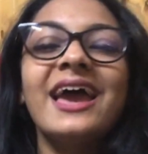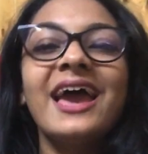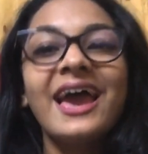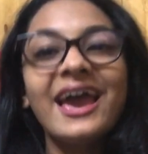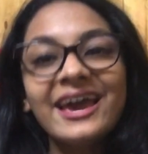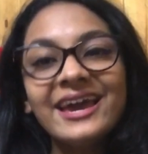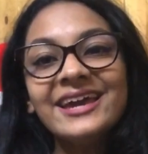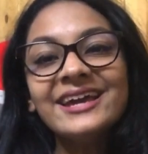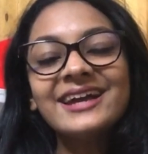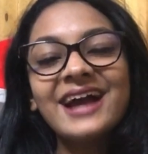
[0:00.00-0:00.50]

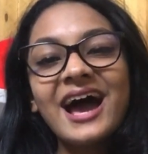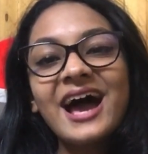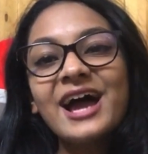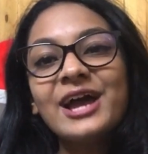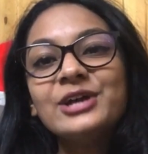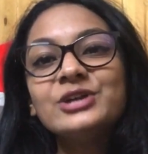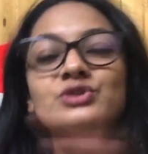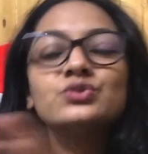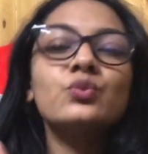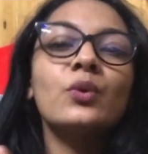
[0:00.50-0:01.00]
Hey
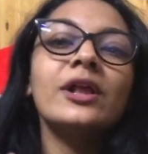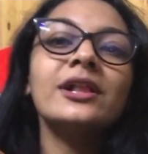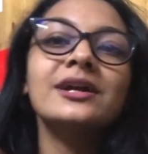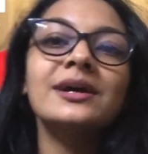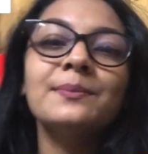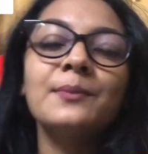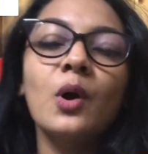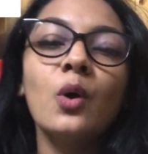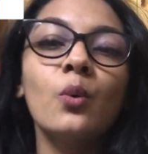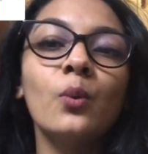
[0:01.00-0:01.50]
guys,
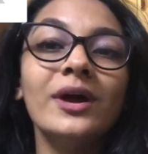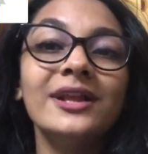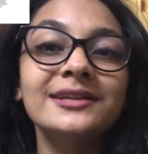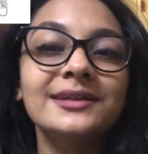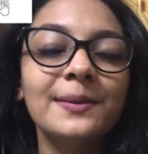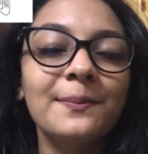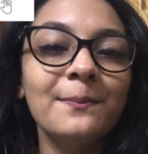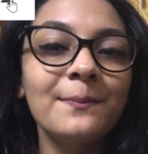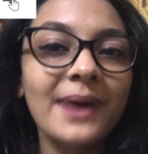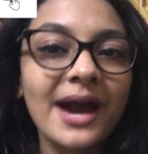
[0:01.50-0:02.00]

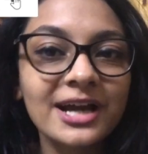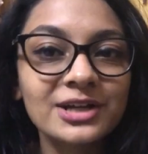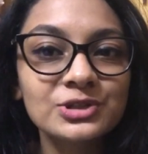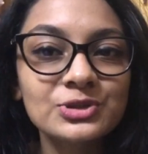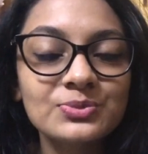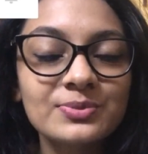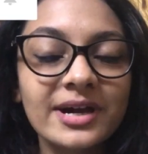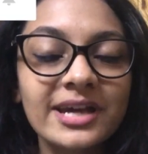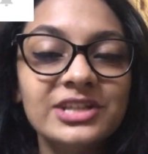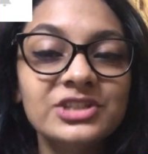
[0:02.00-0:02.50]
welcome back to
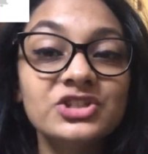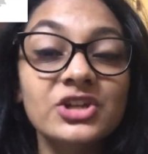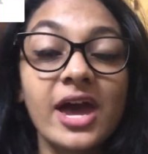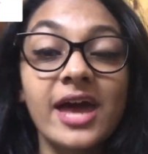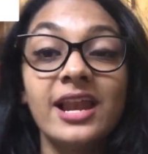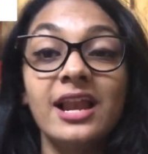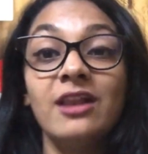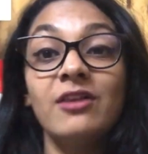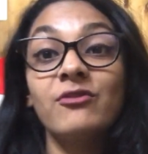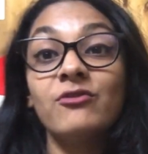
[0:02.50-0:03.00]
my channel.